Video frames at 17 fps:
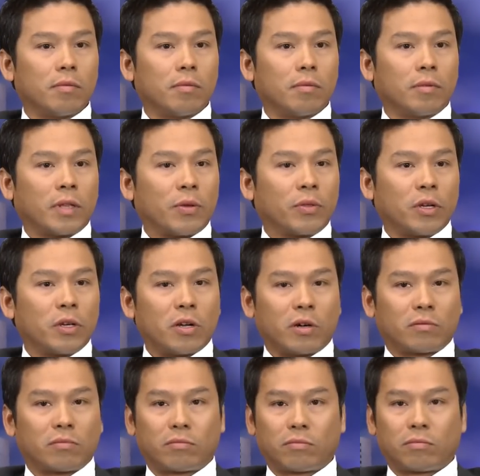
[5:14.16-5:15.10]

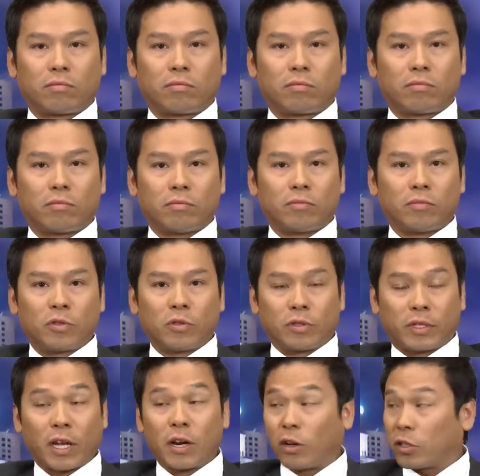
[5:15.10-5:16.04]

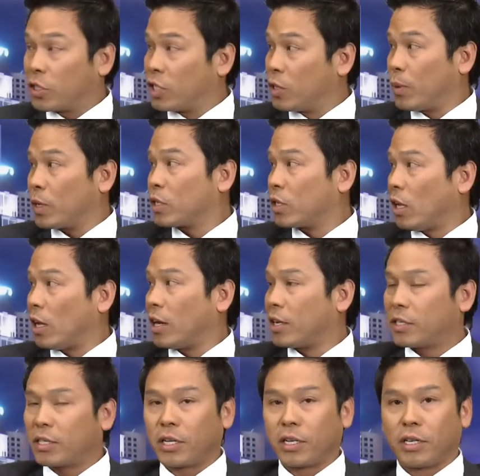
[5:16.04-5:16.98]
they're not
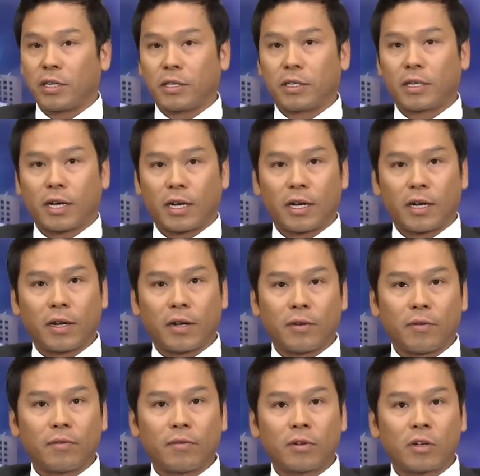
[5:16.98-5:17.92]
specialized in
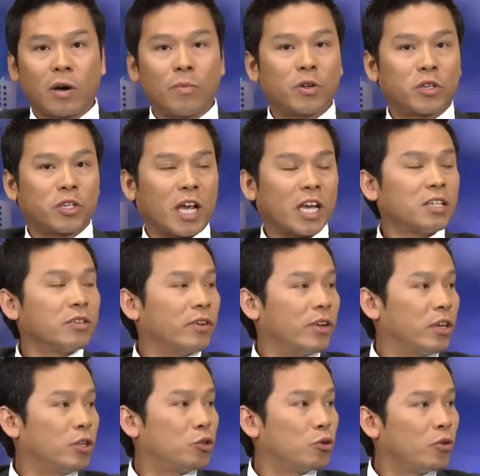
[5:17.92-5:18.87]
compensation or
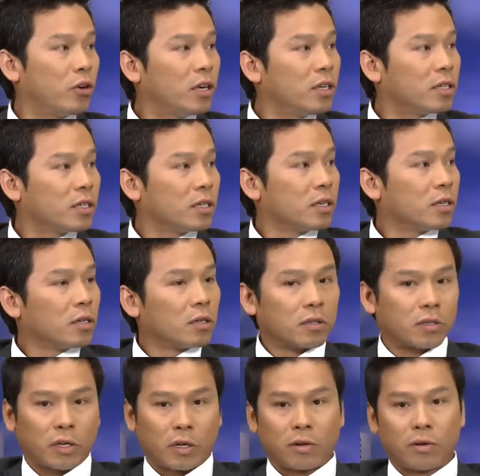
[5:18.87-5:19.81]
injuries.
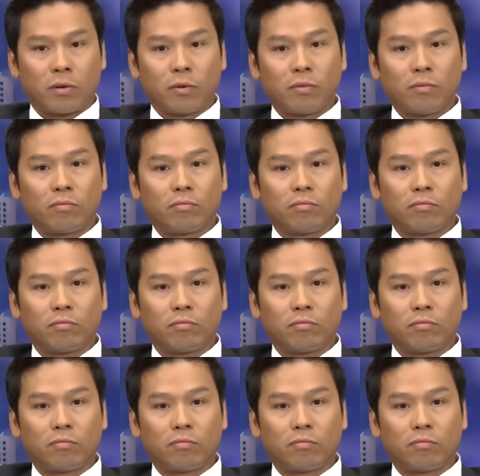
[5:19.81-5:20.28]
So